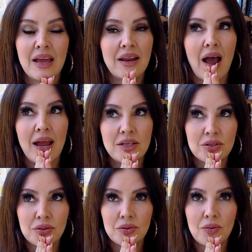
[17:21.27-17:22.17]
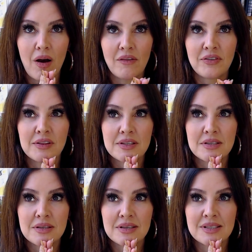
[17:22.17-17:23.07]
Now, I do often
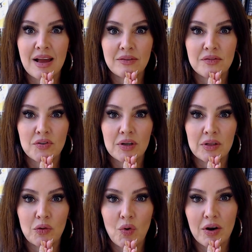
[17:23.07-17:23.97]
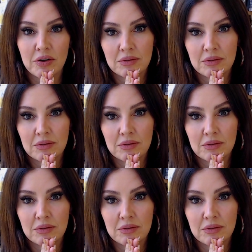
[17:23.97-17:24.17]
listen to the sound of trickling water.